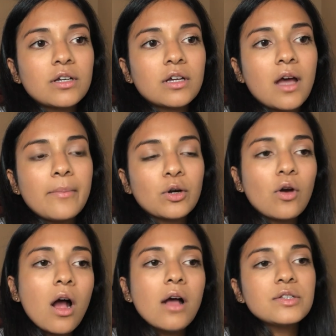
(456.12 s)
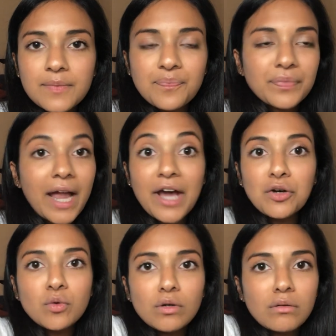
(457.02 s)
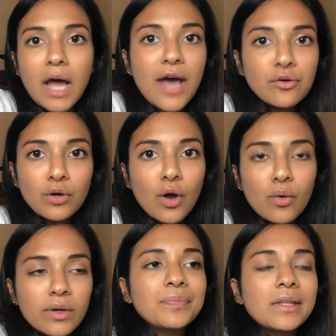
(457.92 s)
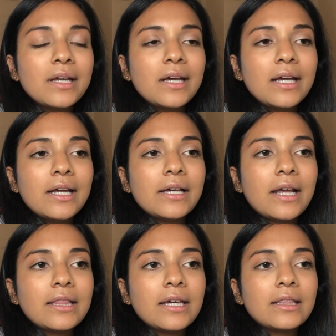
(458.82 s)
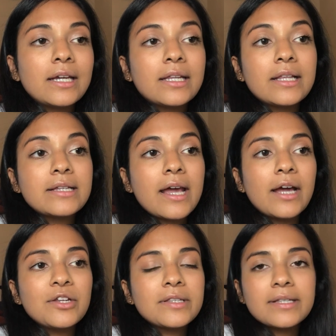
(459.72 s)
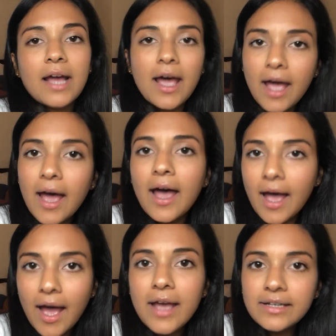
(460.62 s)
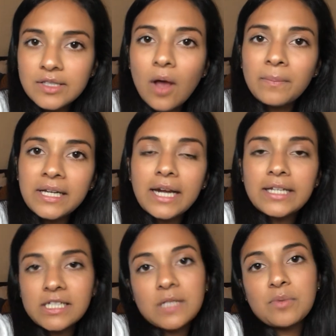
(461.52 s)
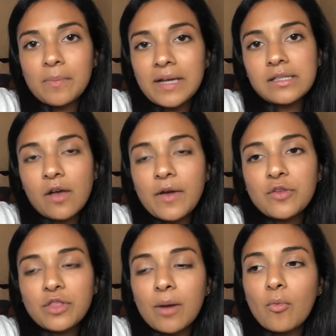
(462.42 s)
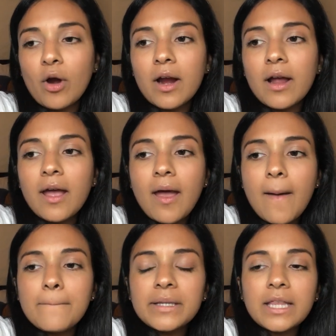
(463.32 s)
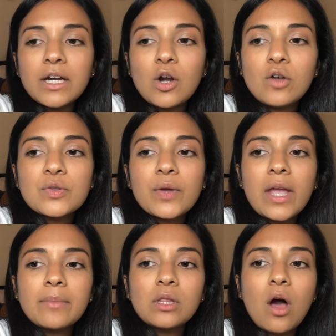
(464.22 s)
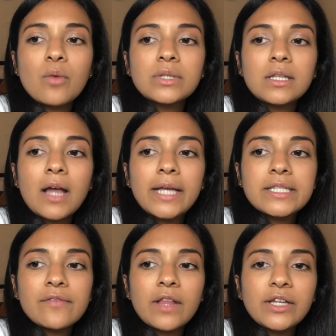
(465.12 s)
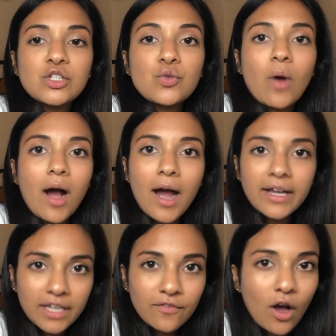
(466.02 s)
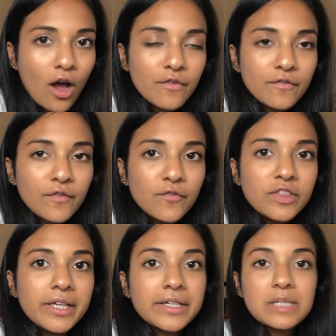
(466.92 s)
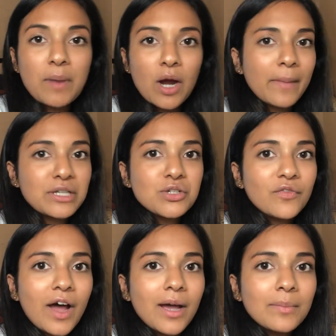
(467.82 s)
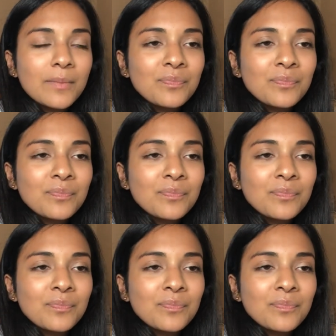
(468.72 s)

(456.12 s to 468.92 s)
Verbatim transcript: come across? I don't know. And I think at the end of the day, it's on me, and I need to put myself out there more. But then it also came along with the lines of like, do I give off the experimental vibe?